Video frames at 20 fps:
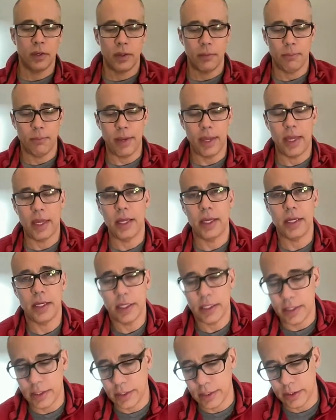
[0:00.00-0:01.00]
May
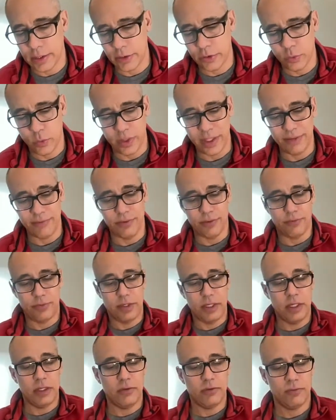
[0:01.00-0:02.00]

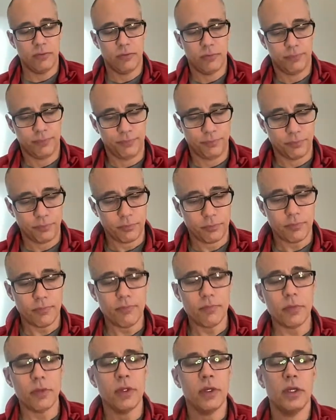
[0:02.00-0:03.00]
2015
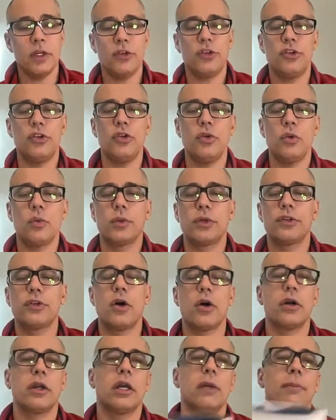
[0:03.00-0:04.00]
issue, and we're talking